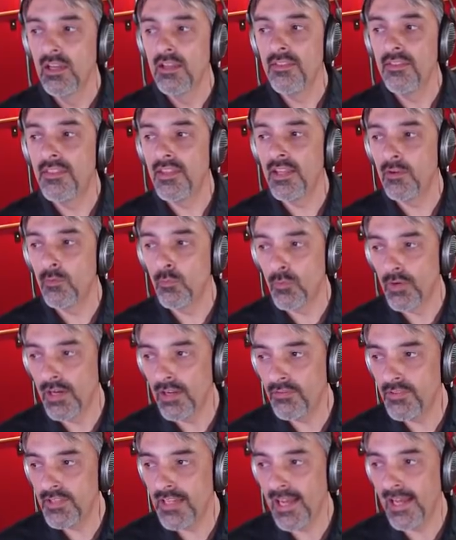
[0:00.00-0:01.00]
than
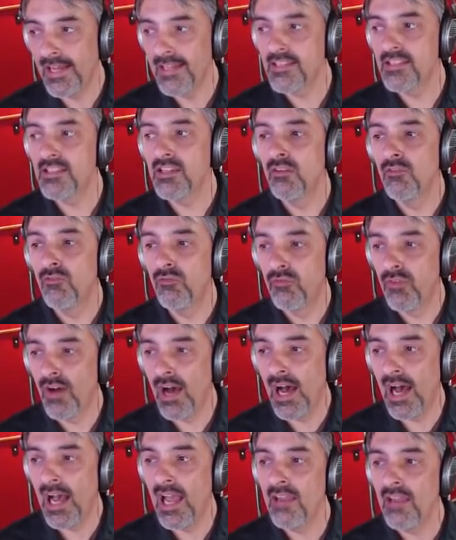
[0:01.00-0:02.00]
Rift S,
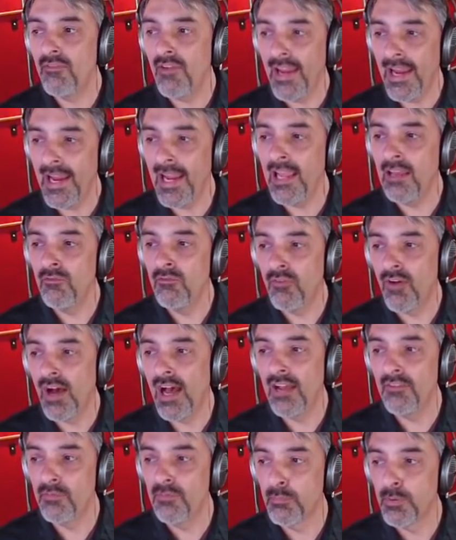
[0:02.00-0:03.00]
Vive, and
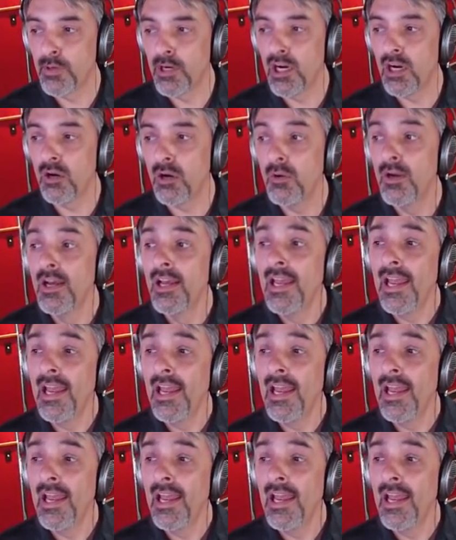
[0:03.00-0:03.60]
Vive Pro,